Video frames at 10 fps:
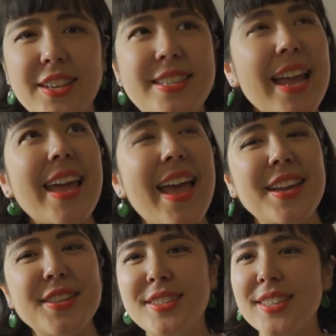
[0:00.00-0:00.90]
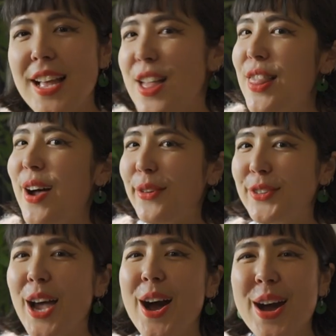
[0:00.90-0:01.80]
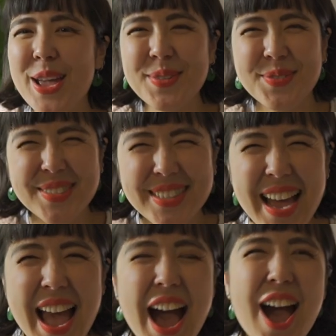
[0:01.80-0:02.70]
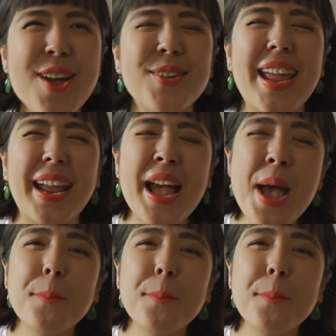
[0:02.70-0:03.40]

decades, lifetimes honing.